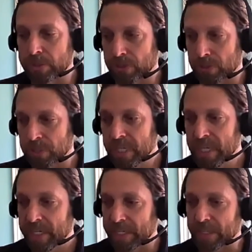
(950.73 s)
So
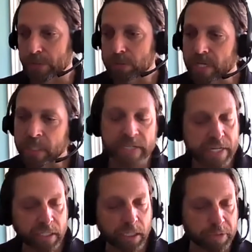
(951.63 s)
it can
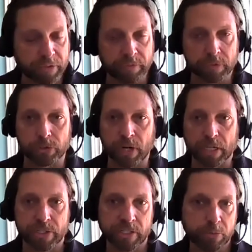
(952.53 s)
take a number of different
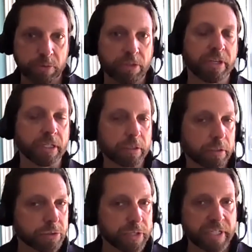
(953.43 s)
directions. We think that
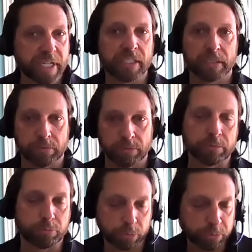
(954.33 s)
there's a data, or
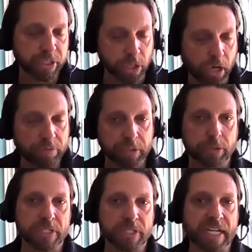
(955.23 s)
pretty confident
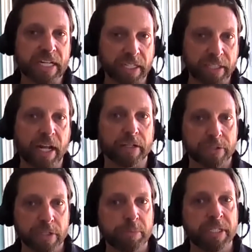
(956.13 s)
there's a data
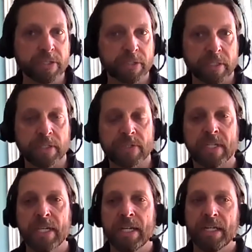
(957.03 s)
analysis piece to this
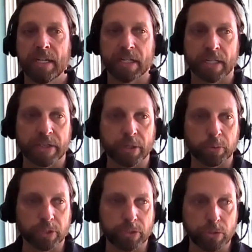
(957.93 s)
that
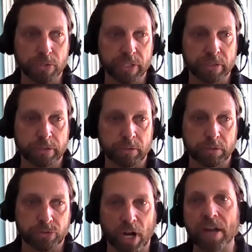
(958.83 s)
we're using to
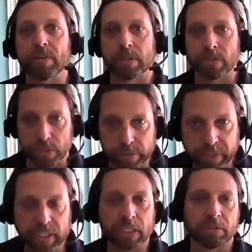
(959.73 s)
drive our decision
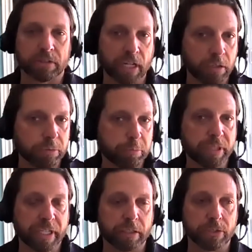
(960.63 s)
making around how we
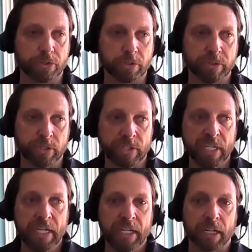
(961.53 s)
plan our service,
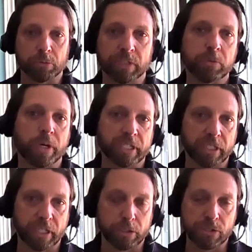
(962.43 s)
and wanting
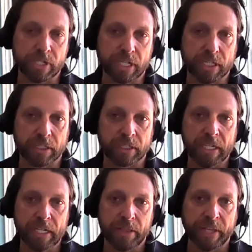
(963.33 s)
to understand
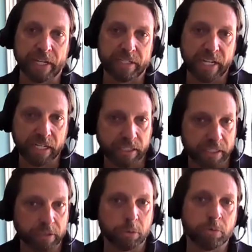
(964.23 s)
that
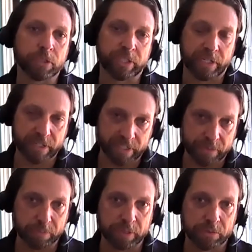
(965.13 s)
data over
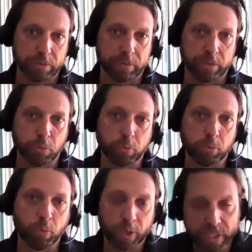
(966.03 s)
time.
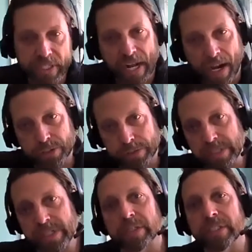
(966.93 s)
What is it actually
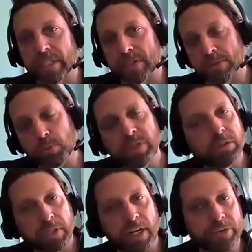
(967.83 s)
telling us? And we
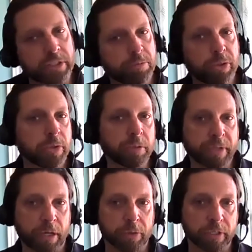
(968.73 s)
don't have the computing
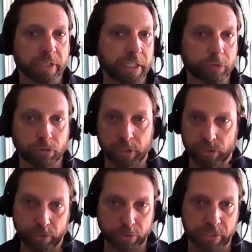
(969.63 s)
power to kind of
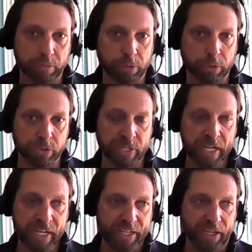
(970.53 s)
crunch those numbers
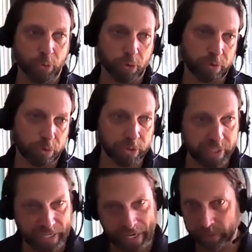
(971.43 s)
or
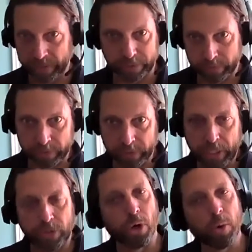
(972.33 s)
the analytical
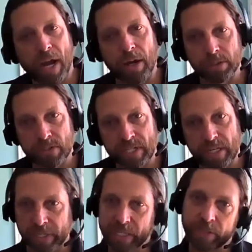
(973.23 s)
know-how to say,
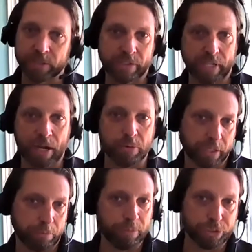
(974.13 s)
okay, this is how we
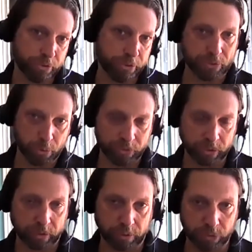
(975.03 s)
can measure this
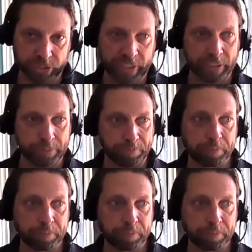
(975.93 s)
over time.